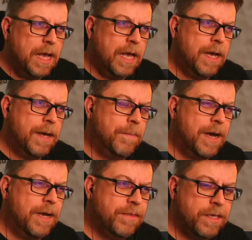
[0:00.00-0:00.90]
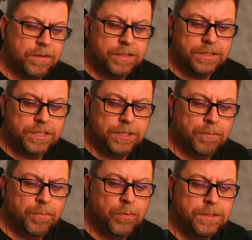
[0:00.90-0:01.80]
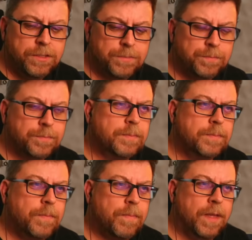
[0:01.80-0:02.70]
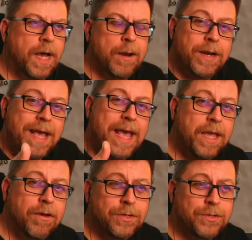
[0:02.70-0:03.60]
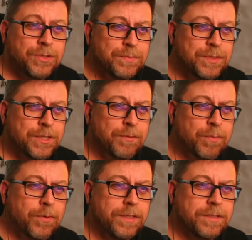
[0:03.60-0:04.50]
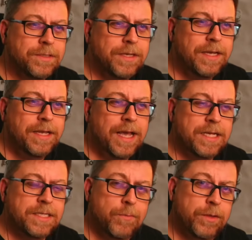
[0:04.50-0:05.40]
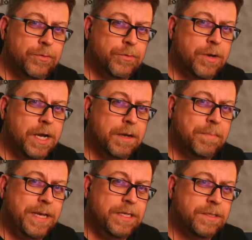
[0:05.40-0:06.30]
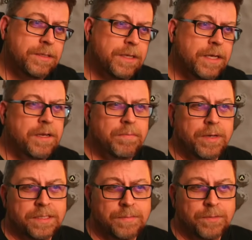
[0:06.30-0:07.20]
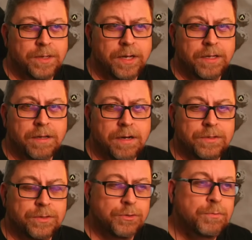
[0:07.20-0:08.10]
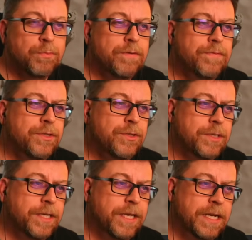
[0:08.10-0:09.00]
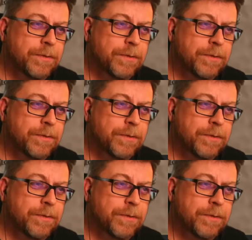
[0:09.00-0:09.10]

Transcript: I think on the skill points, I would hang on to some skill points as I went through HAGGA Basin, because I'm going to unlock the Trooper eventually, and I'm